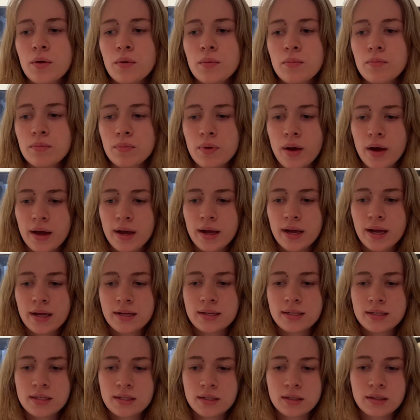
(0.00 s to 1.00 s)
But
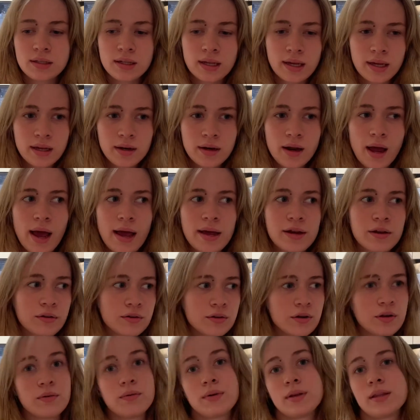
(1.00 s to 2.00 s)
until then, I don't
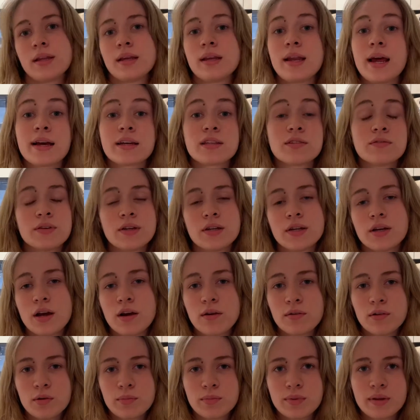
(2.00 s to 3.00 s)
know when the next video
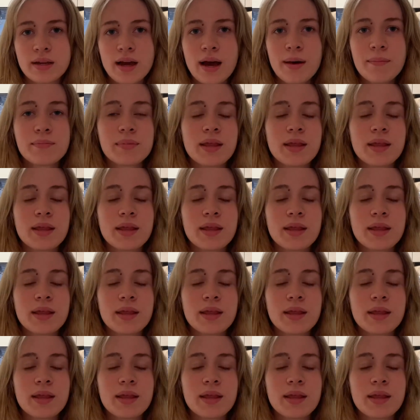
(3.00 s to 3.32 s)
will be up.